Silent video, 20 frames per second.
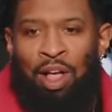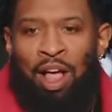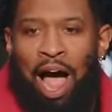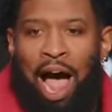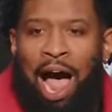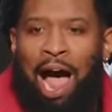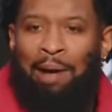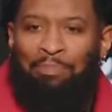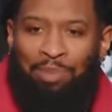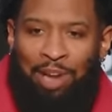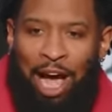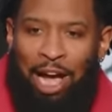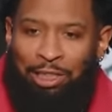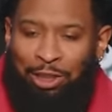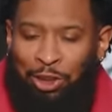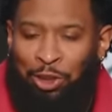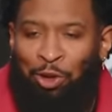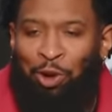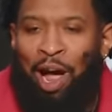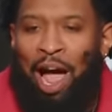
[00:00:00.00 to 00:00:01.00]
I'm not
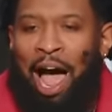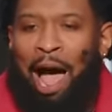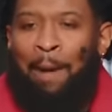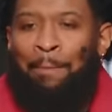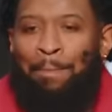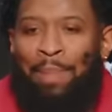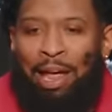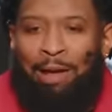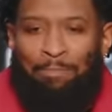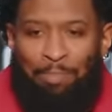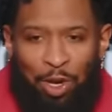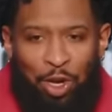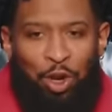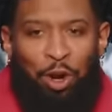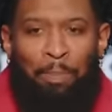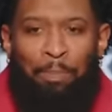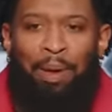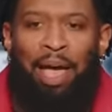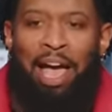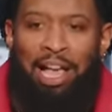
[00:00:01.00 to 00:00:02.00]
sure I may be your
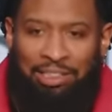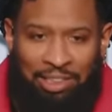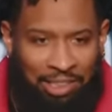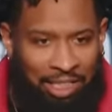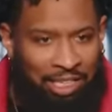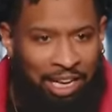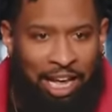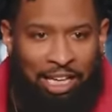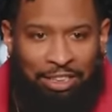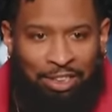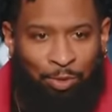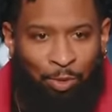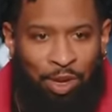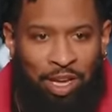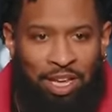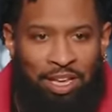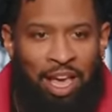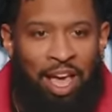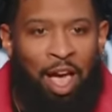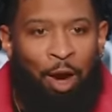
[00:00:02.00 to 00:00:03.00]
pastor next
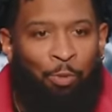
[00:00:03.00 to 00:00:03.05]
week.